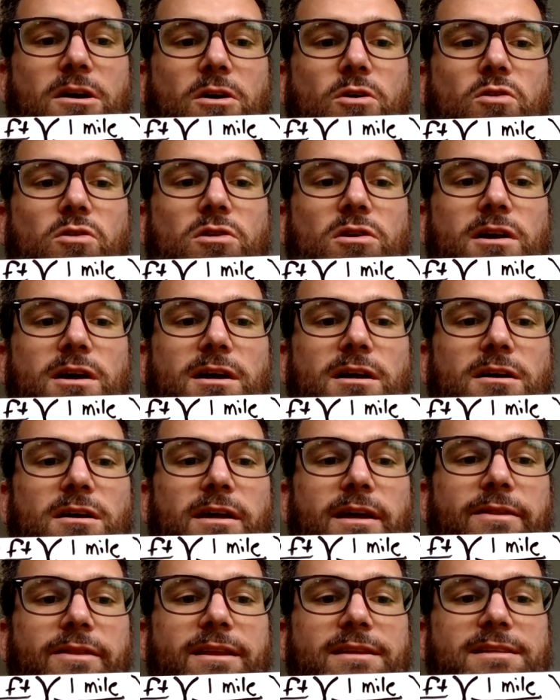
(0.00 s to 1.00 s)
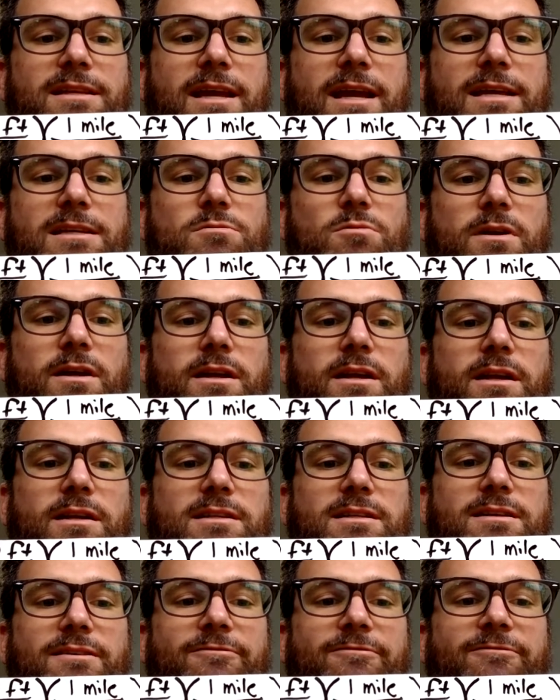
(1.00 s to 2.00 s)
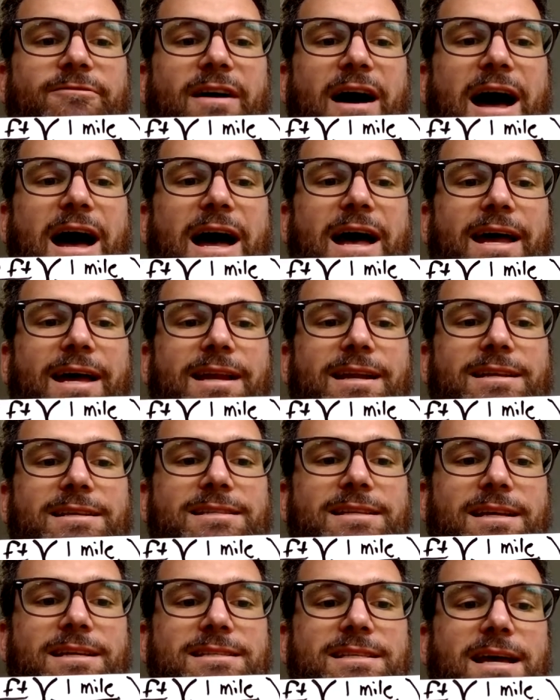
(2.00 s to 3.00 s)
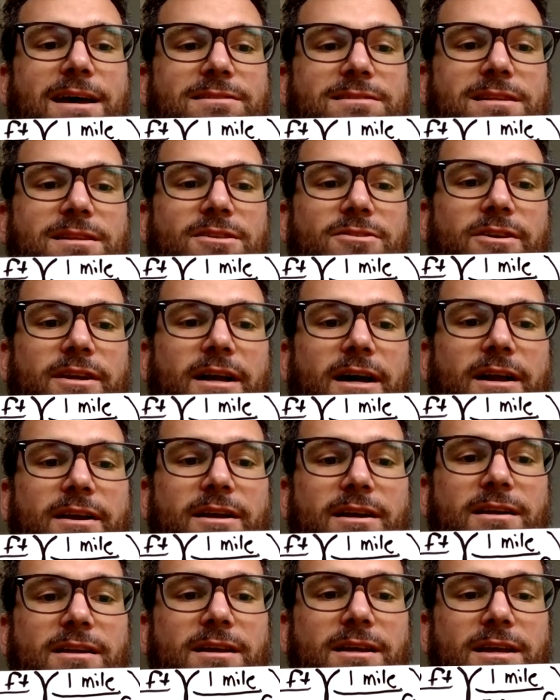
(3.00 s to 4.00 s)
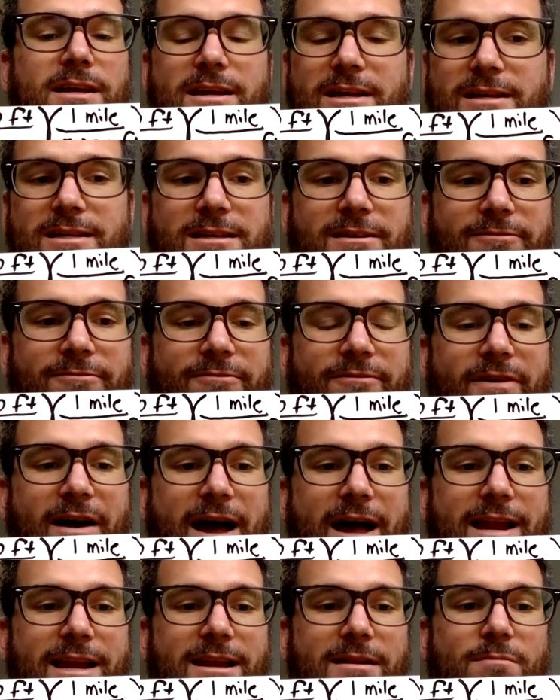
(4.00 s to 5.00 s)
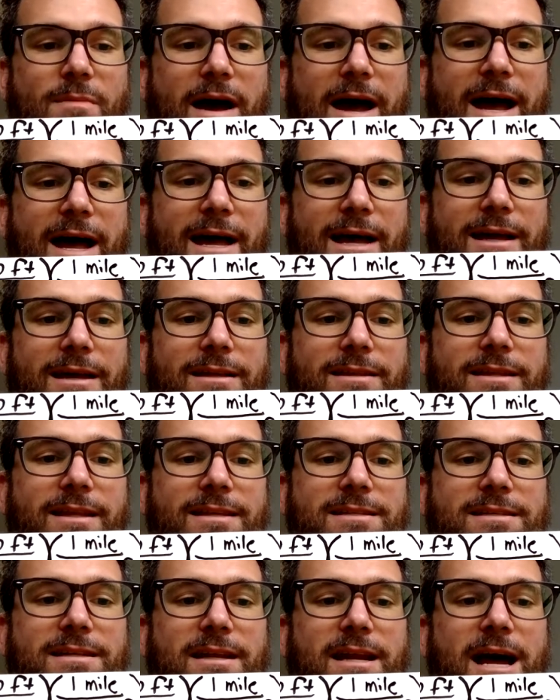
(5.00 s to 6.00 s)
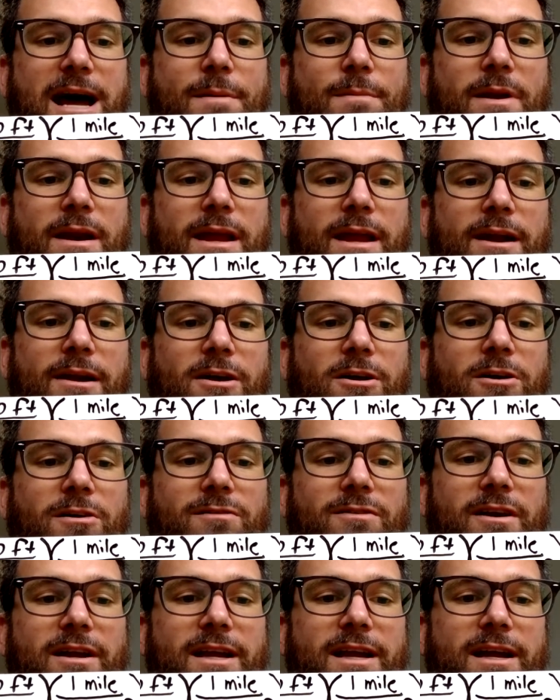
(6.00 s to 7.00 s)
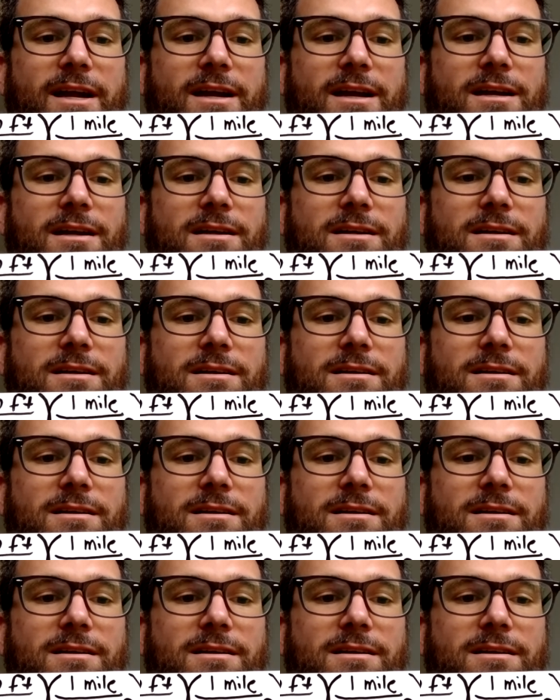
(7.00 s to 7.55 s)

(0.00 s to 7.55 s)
or in this case, we're going to divide 6,300 divided by this denominator over here,